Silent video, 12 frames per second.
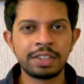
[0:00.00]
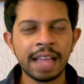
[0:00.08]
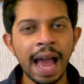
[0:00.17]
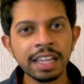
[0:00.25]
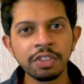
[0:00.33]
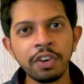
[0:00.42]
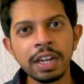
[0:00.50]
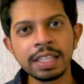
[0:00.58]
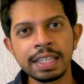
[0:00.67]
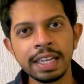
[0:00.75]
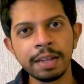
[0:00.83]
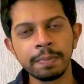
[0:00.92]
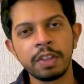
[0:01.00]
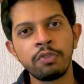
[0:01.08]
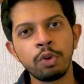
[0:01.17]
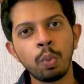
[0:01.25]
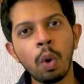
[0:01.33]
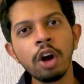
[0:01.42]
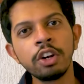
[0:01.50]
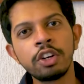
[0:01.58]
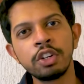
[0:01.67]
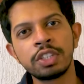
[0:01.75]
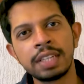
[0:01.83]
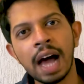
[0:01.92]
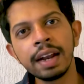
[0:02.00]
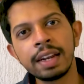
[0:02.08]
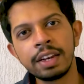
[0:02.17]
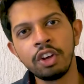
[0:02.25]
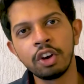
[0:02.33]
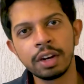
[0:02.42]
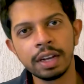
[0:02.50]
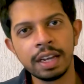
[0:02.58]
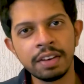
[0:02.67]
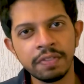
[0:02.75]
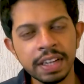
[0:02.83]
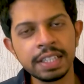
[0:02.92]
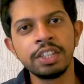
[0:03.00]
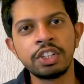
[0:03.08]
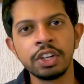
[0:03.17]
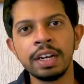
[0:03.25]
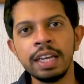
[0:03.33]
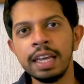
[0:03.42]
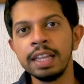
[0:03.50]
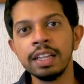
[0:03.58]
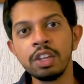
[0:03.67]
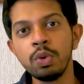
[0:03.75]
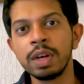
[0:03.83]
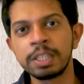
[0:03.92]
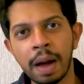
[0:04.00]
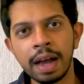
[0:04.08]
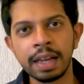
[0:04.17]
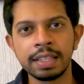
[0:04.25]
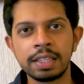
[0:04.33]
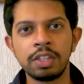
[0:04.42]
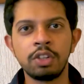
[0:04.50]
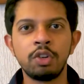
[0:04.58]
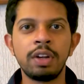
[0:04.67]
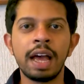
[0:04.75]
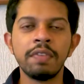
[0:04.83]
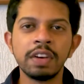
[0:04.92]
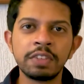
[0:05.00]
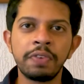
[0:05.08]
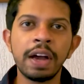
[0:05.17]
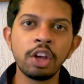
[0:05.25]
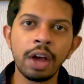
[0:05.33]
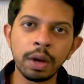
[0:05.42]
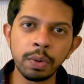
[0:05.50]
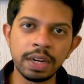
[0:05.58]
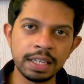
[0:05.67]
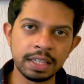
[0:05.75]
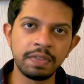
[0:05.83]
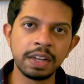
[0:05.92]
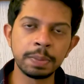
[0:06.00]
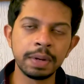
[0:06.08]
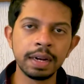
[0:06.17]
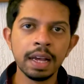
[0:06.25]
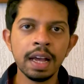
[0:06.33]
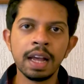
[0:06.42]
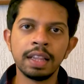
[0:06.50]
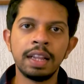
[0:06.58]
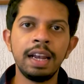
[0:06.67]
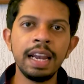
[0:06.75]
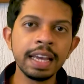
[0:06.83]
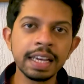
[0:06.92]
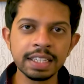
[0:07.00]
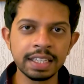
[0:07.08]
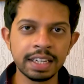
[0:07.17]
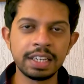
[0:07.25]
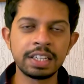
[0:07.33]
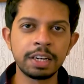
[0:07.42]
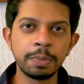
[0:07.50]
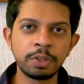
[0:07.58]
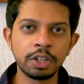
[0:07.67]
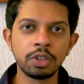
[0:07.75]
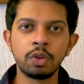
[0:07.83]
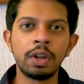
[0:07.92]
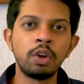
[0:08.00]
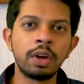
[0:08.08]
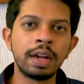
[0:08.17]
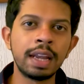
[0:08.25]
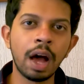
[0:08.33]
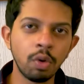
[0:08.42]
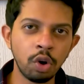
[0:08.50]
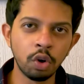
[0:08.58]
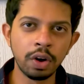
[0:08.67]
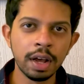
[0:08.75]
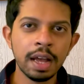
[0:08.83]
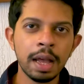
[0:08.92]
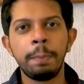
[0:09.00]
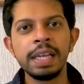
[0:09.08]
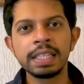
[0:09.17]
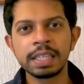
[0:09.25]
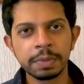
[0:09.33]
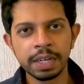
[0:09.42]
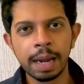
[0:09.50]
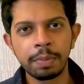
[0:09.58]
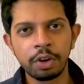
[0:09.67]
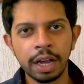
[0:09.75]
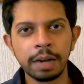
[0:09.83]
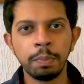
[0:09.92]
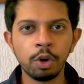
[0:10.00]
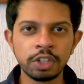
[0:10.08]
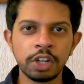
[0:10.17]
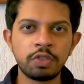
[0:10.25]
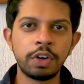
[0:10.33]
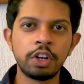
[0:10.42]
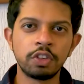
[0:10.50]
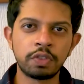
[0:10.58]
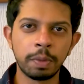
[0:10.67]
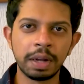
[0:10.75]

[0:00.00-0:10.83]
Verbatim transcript: Thanks for listening. If you want to start your investing journey in the US markets to diversify your equities investment, the link is in the description so that you can download. Please subscribe to get more such videos from